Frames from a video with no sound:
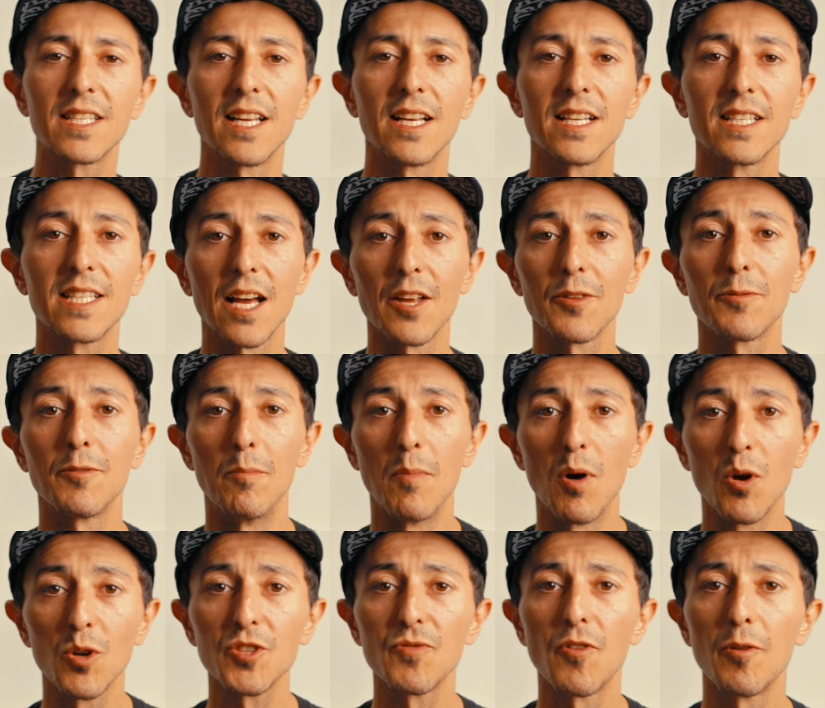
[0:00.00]
stands out the
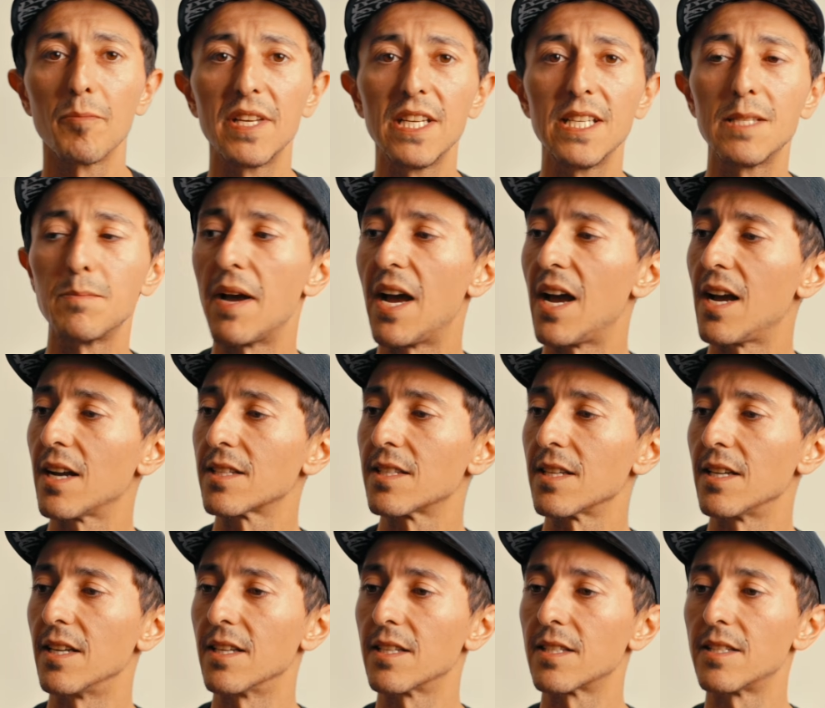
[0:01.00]
most from these bags
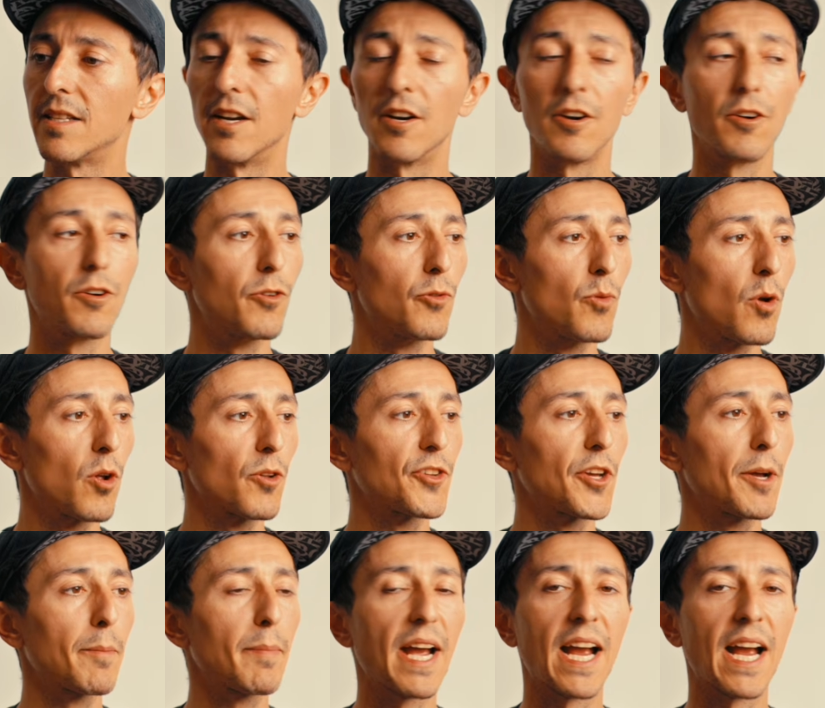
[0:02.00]
is their roll-top